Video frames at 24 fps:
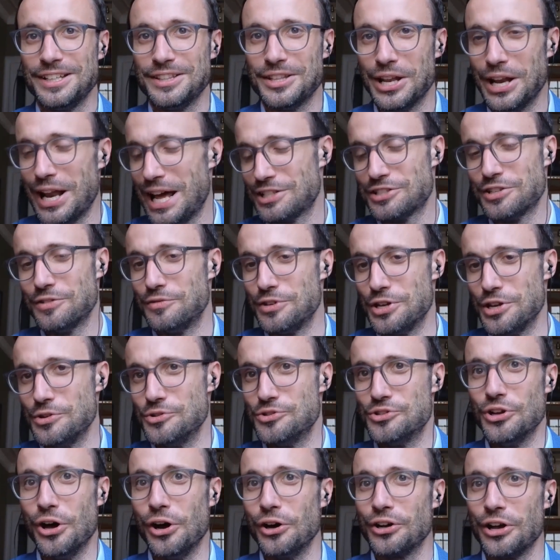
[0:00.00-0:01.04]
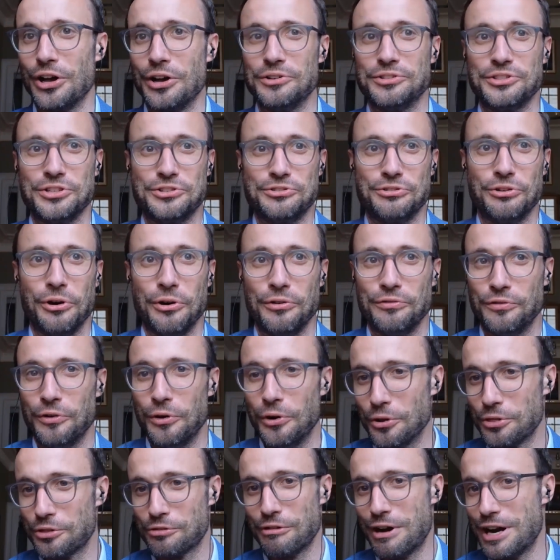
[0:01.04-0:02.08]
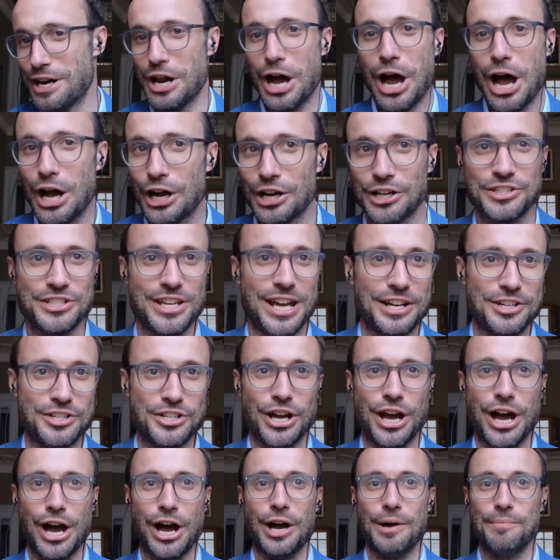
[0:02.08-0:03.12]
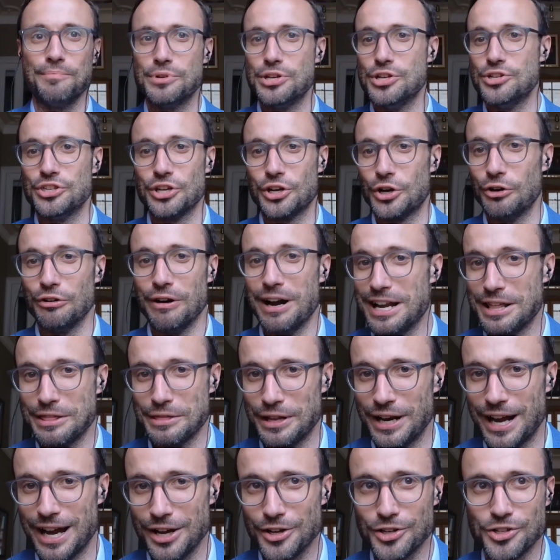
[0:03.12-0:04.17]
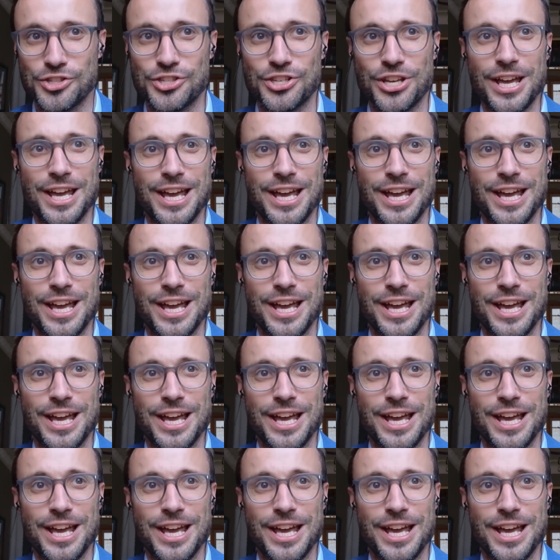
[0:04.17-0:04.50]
The latter view is not going to draw forth great architecture, art, music, or anything else.